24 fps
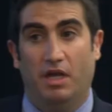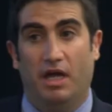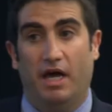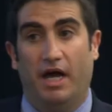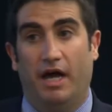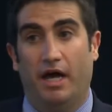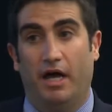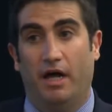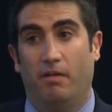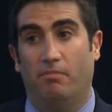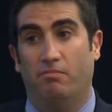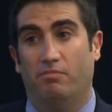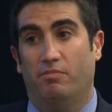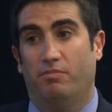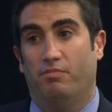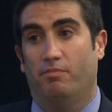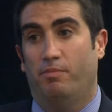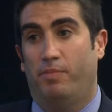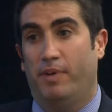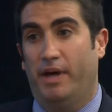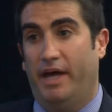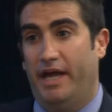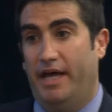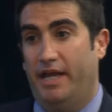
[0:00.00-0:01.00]
Um,
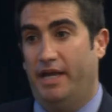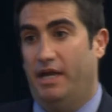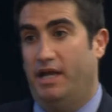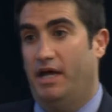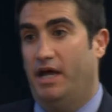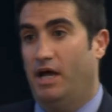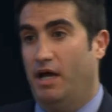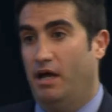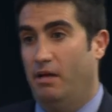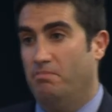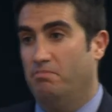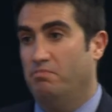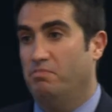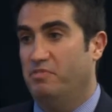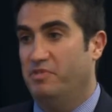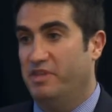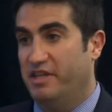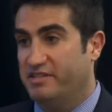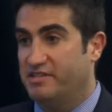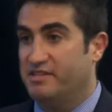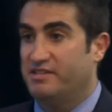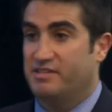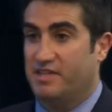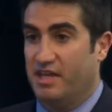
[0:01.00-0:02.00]
but um,
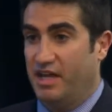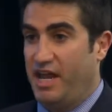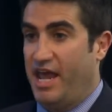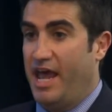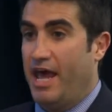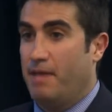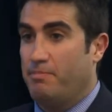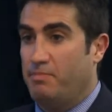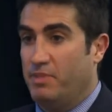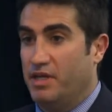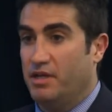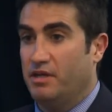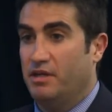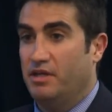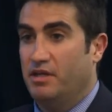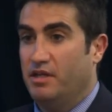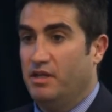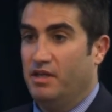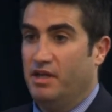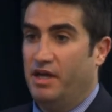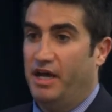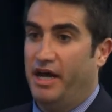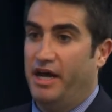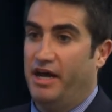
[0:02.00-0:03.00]
this is going to happen.
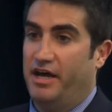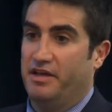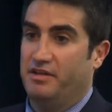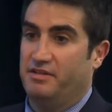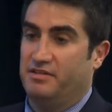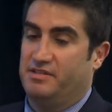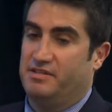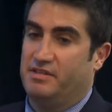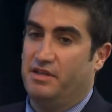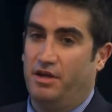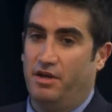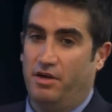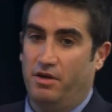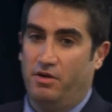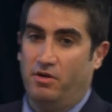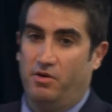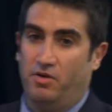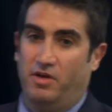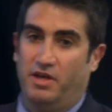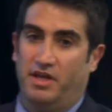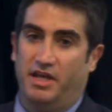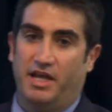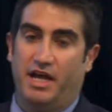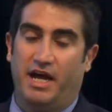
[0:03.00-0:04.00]
Uh,
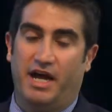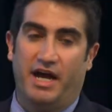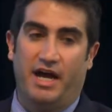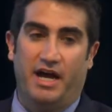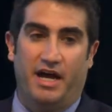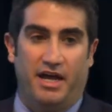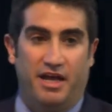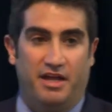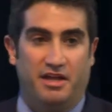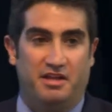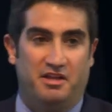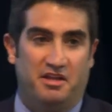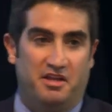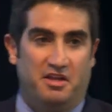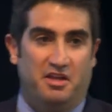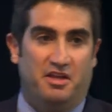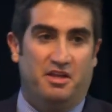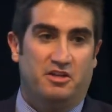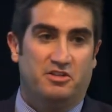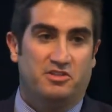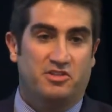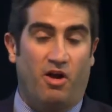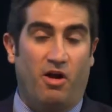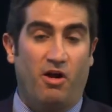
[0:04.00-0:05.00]
so uh,
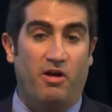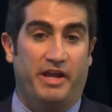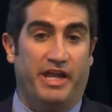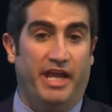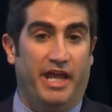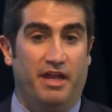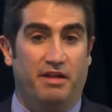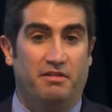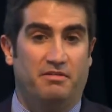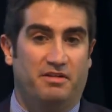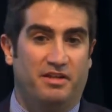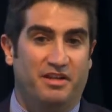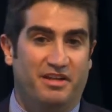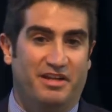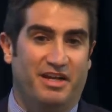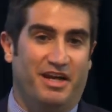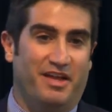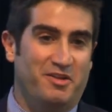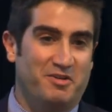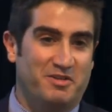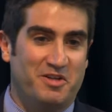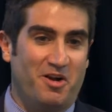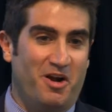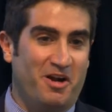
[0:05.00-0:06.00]
Target, uh,
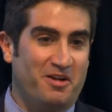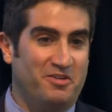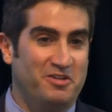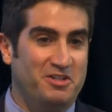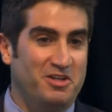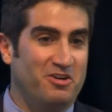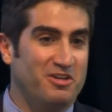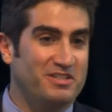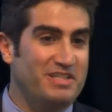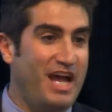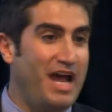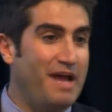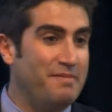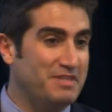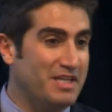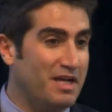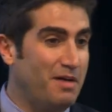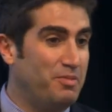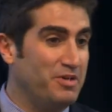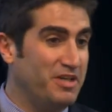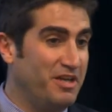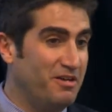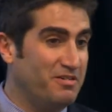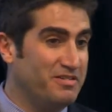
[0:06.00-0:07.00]
an article in the New York Times a
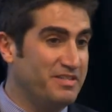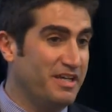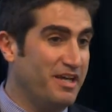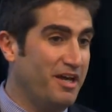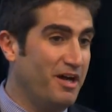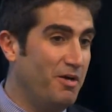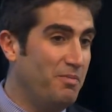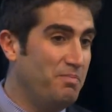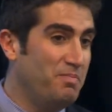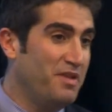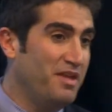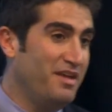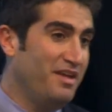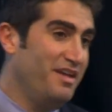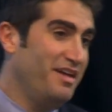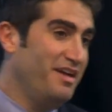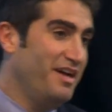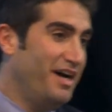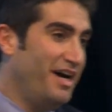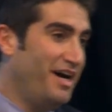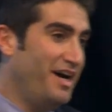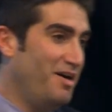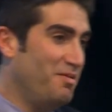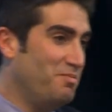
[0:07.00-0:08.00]
couple years ago.
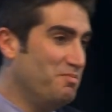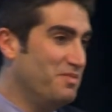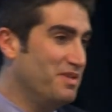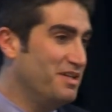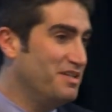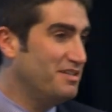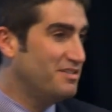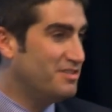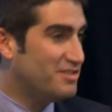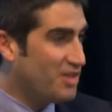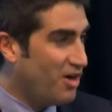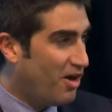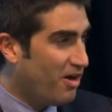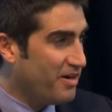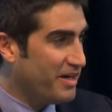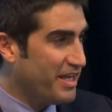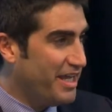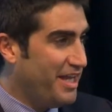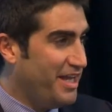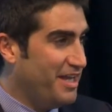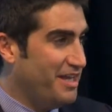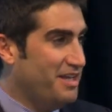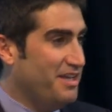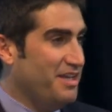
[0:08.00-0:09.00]
Um,
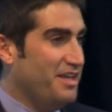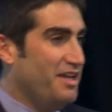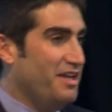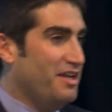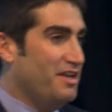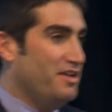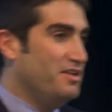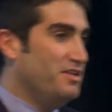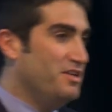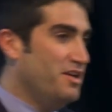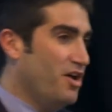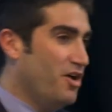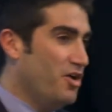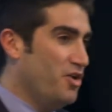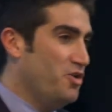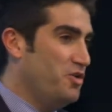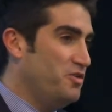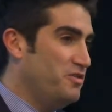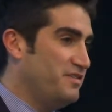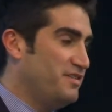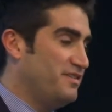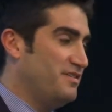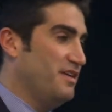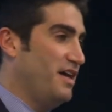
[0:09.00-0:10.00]
Target
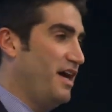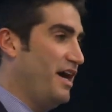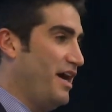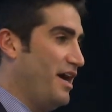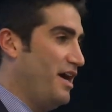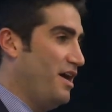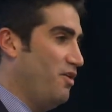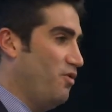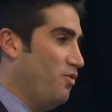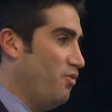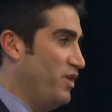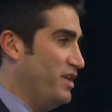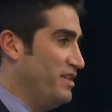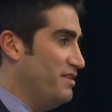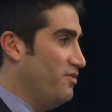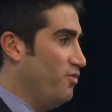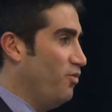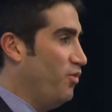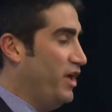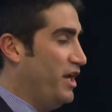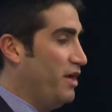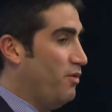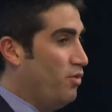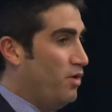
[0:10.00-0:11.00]
knows uh, when,
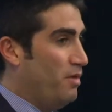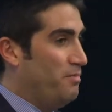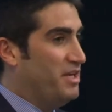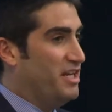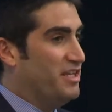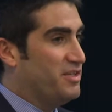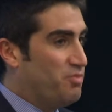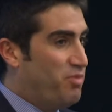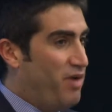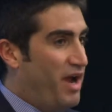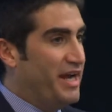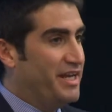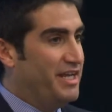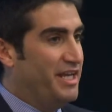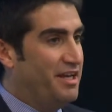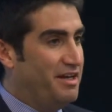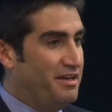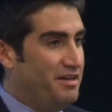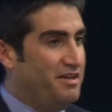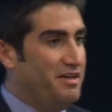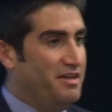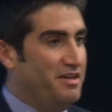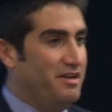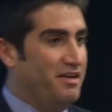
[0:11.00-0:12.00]
when a woman is pregnant,
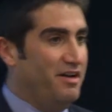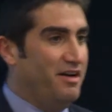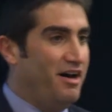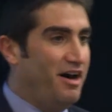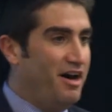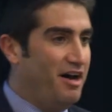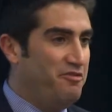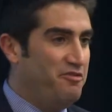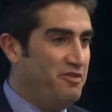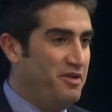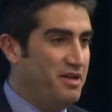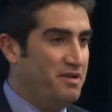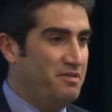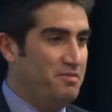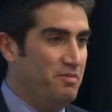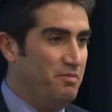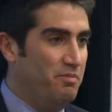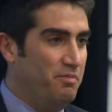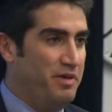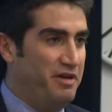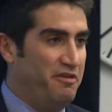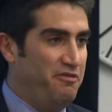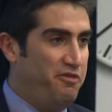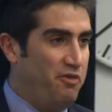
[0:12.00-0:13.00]
often
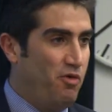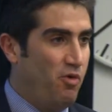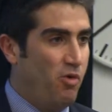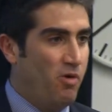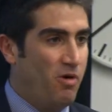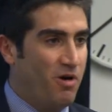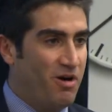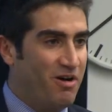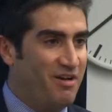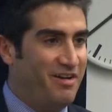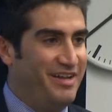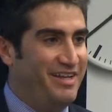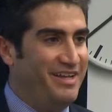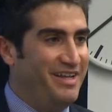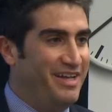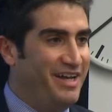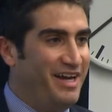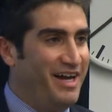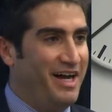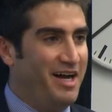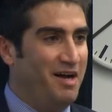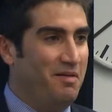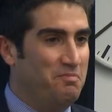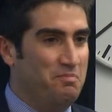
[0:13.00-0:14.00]
before
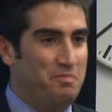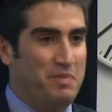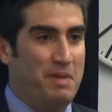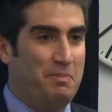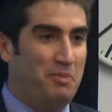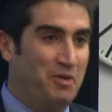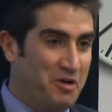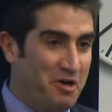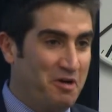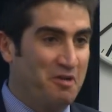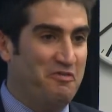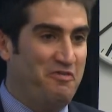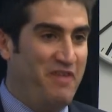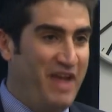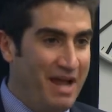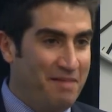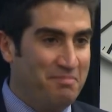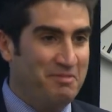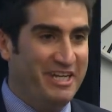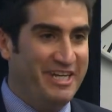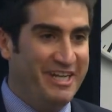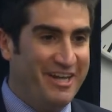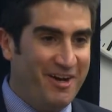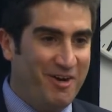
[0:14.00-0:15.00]
um, people in her
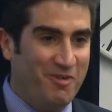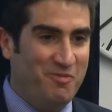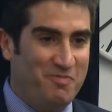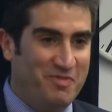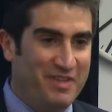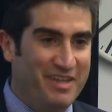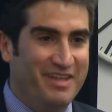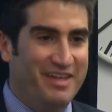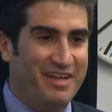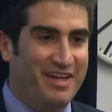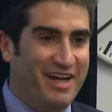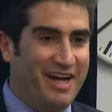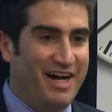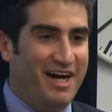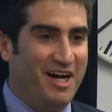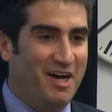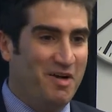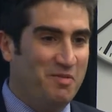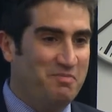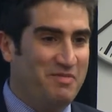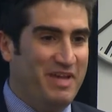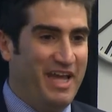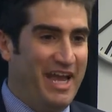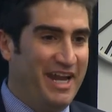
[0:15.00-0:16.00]
family know,
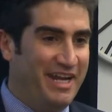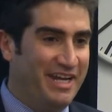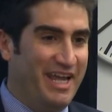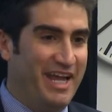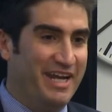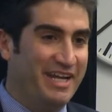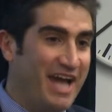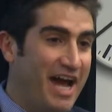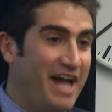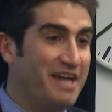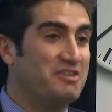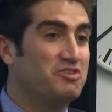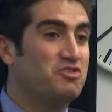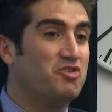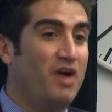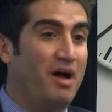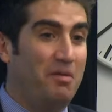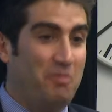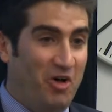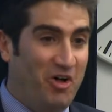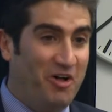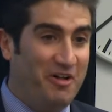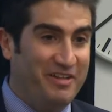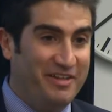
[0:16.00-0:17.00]
and, and got in
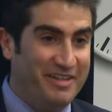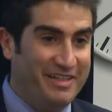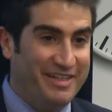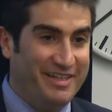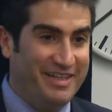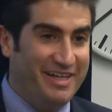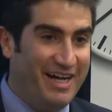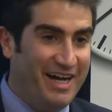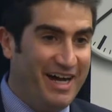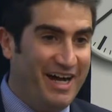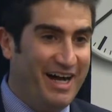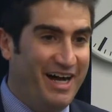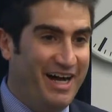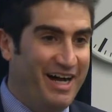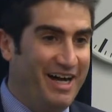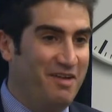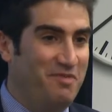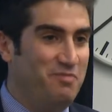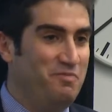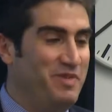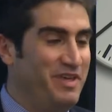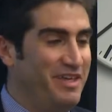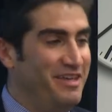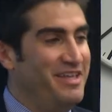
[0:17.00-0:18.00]
trouble uh,
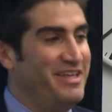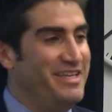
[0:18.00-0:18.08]
be,